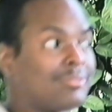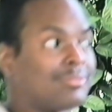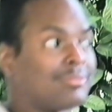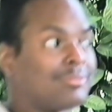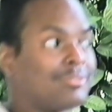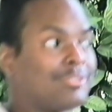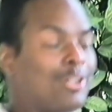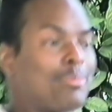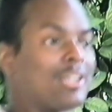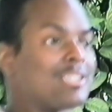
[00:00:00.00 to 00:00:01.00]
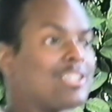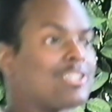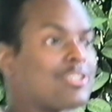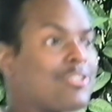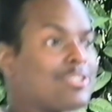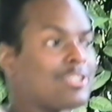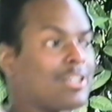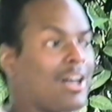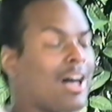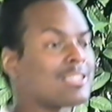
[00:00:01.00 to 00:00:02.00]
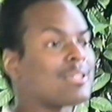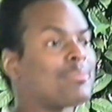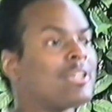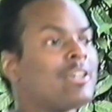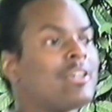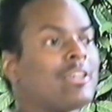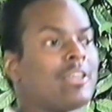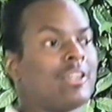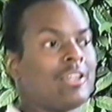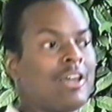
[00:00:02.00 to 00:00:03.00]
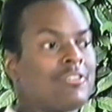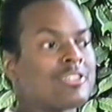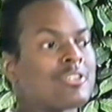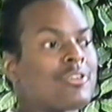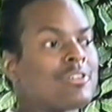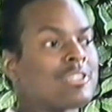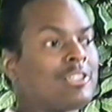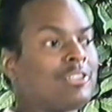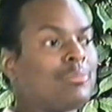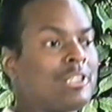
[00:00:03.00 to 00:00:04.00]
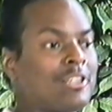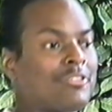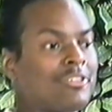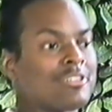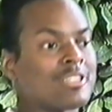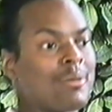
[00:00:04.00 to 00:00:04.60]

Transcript: Right. You know, because it just turns into gossip, and every story is a little bit different.